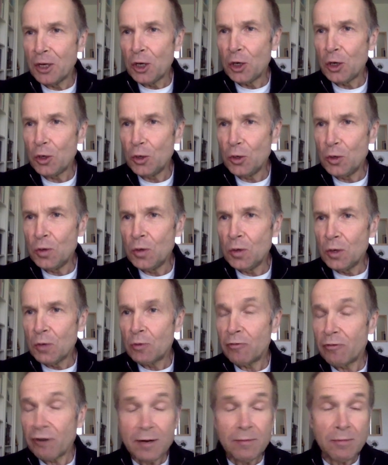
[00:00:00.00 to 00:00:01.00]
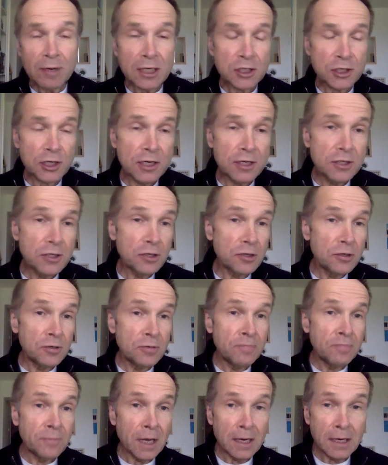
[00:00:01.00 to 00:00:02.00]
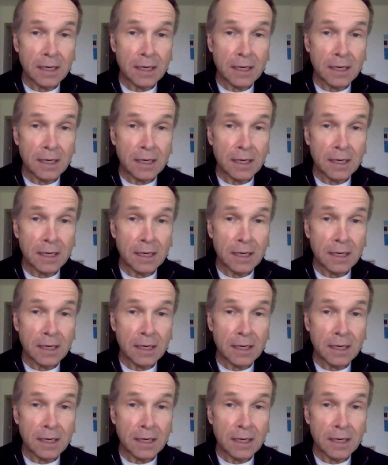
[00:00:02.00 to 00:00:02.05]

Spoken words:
who were very much into